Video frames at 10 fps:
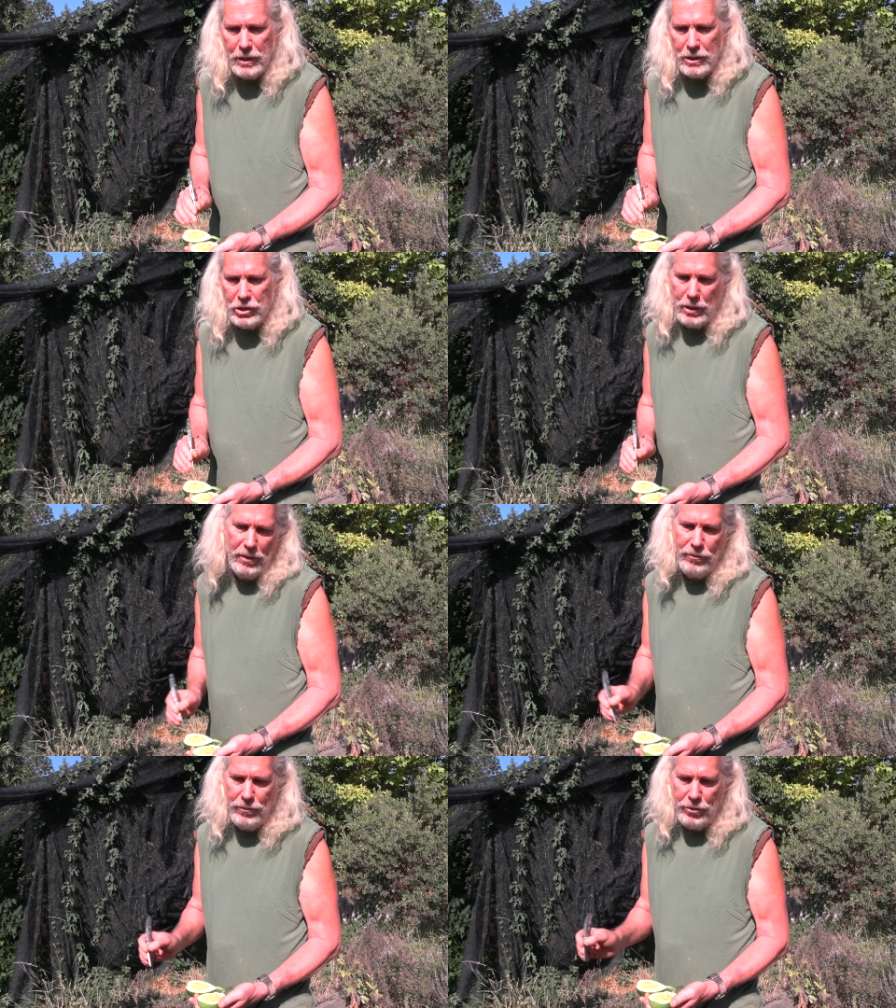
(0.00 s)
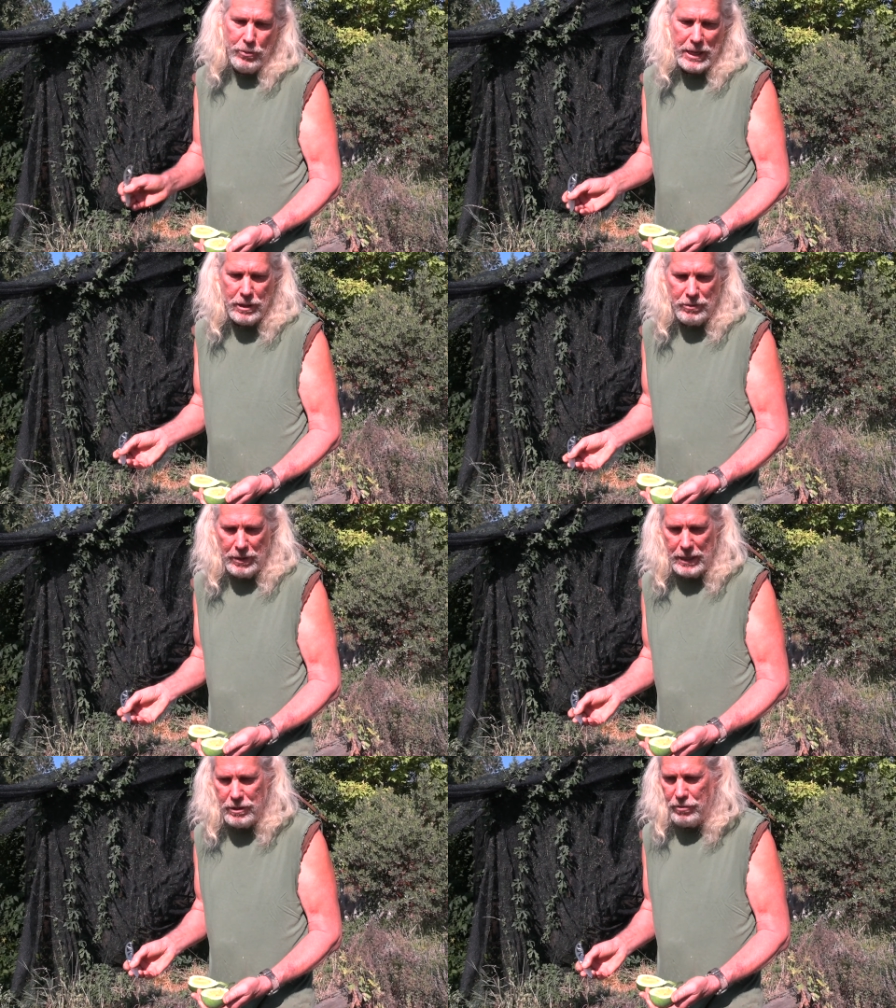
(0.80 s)
So you have three,
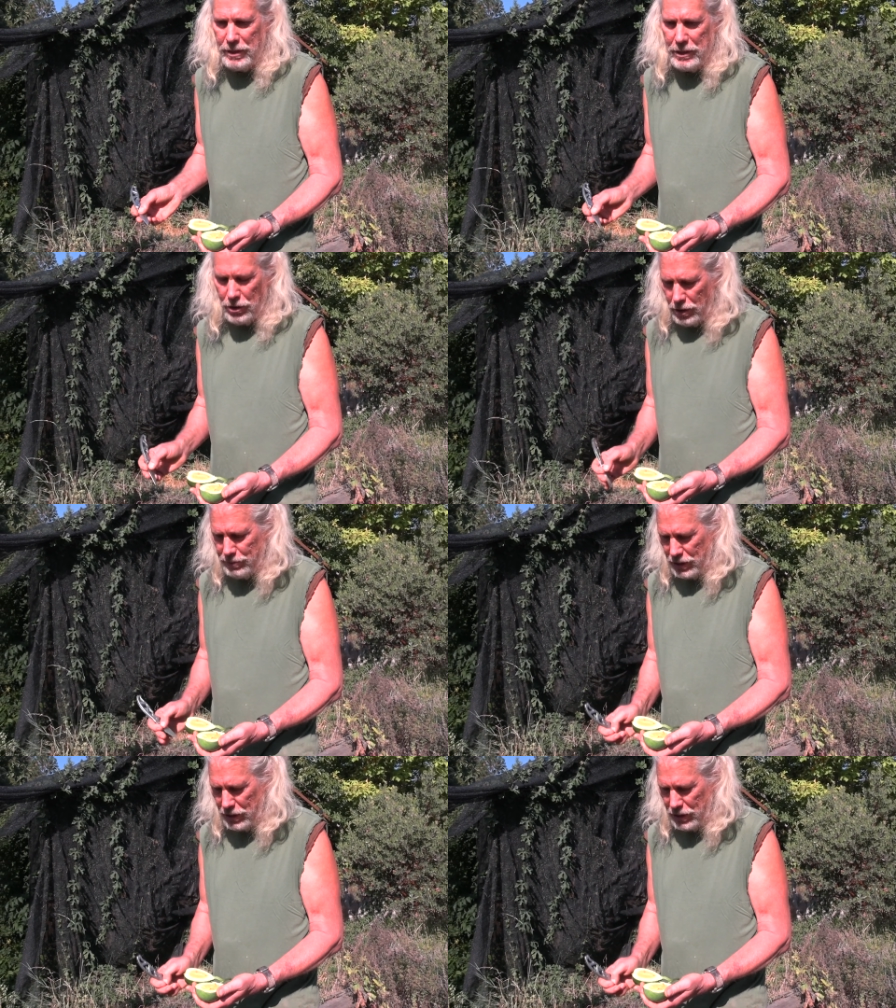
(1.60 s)
three, three herbs